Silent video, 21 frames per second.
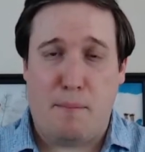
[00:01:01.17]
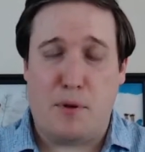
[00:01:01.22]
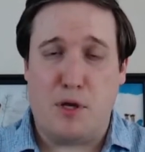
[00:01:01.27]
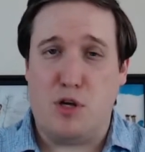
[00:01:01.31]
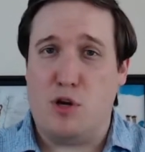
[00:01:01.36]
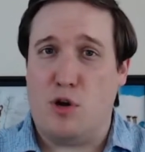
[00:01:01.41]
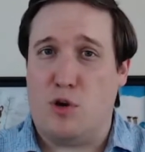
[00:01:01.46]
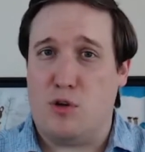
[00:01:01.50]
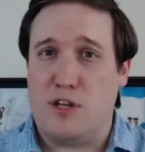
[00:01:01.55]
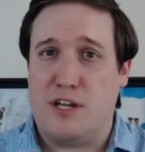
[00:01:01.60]
but
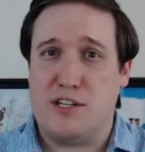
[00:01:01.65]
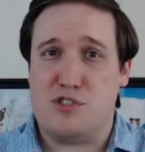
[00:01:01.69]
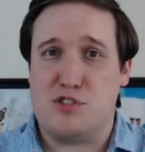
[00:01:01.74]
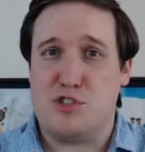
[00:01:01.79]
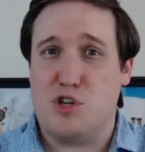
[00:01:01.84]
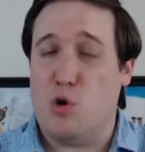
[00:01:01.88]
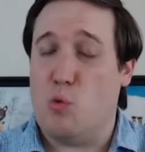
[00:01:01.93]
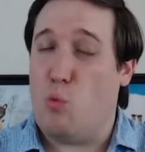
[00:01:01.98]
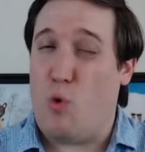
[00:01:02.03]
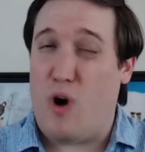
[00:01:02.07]
you don't let us
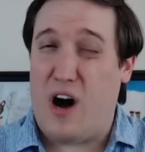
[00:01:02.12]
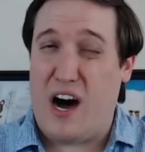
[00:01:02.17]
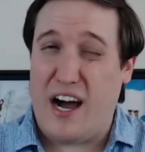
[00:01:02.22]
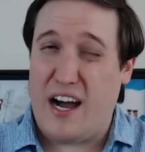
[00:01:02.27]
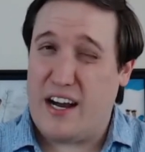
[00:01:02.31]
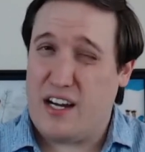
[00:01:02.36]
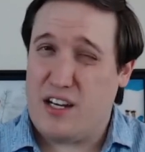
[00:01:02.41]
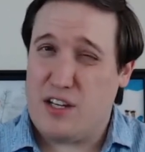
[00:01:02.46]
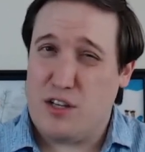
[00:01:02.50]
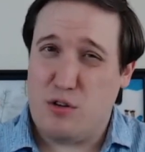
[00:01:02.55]
know
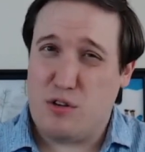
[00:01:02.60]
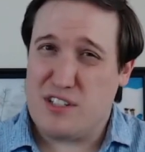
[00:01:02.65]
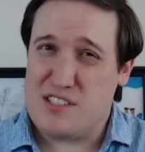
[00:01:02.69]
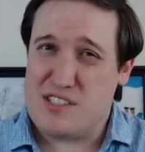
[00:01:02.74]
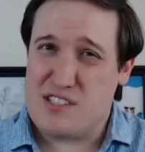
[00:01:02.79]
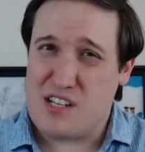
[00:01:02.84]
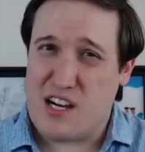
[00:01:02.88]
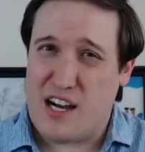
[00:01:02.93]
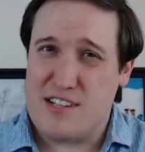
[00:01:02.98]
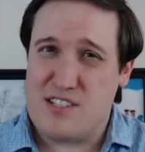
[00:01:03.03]
why you can
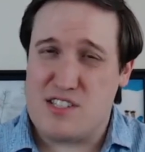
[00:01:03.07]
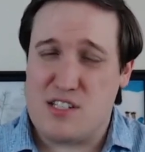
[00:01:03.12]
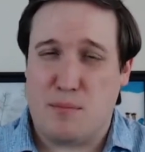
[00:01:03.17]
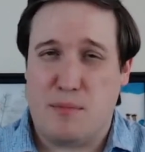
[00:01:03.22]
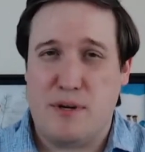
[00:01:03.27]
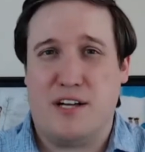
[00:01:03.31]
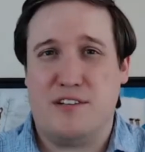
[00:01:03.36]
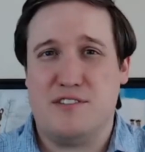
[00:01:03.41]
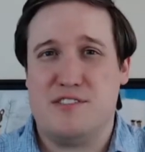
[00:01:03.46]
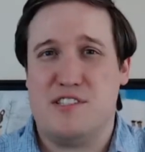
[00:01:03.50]
sign
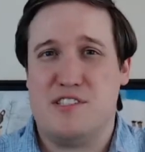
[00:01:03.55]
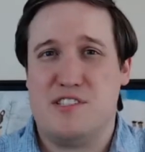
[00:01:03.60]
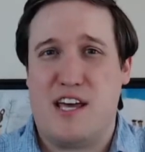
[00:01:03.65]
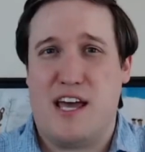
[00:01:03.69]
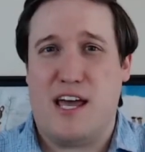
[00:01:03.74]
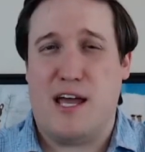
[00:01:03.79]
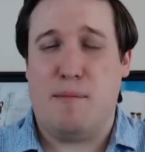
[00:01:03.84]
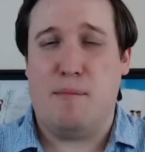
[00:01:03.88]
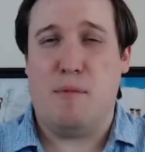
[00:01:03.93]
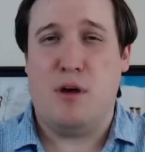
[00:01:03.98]
someone else's
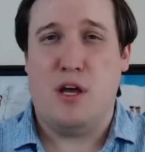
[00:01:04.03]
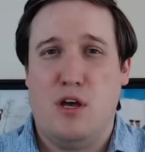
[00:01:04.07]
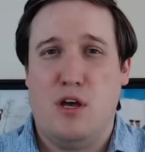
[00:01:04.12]
name,